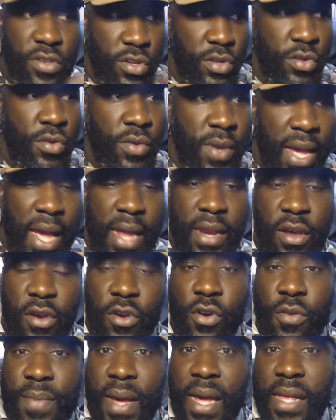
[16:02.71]
You got to
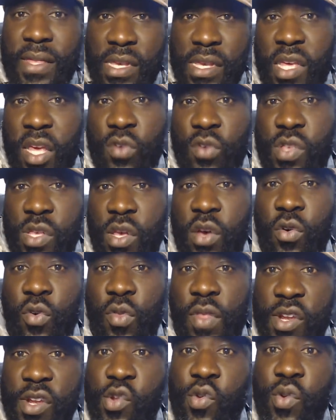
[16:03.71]
go back to your soul
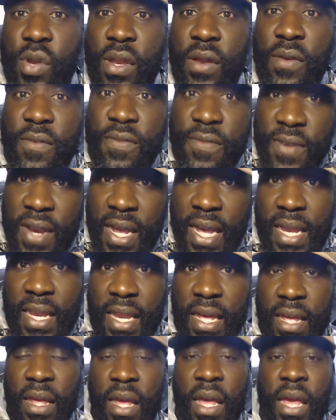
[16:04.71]
that you didn't
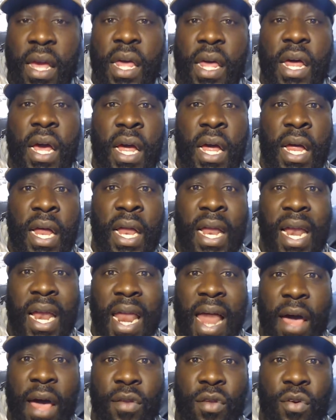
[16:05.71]
inflicted and
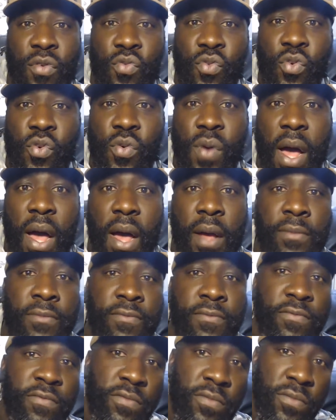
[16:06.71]
allow the ruach
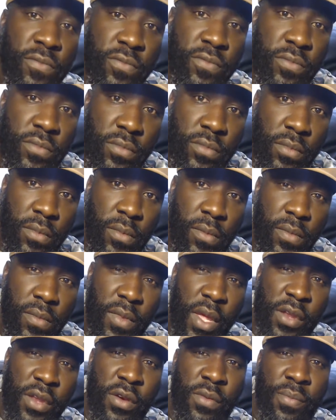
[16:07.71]

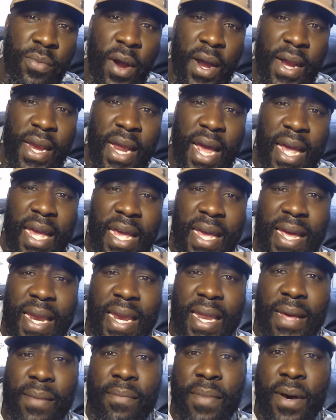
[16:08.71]
to bring that
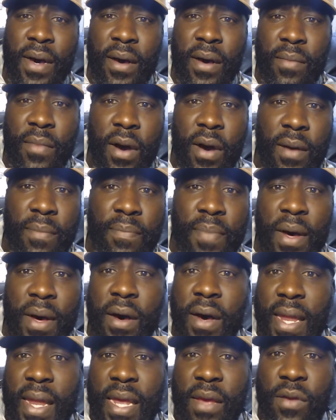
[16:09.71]
healing balm up
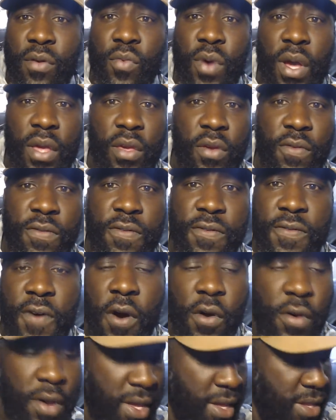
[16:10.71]
on it, where you
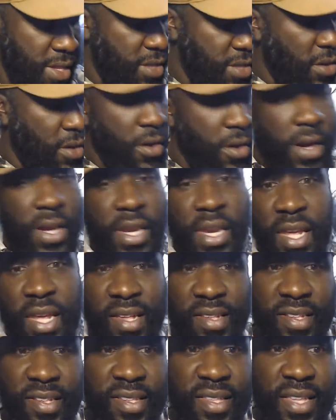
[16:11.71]
focus on
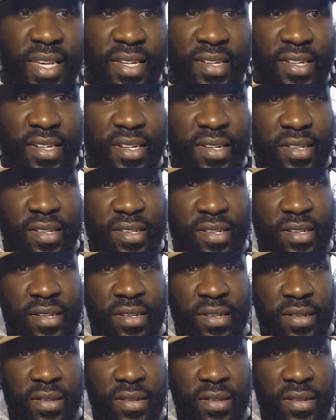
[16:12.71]
these stitches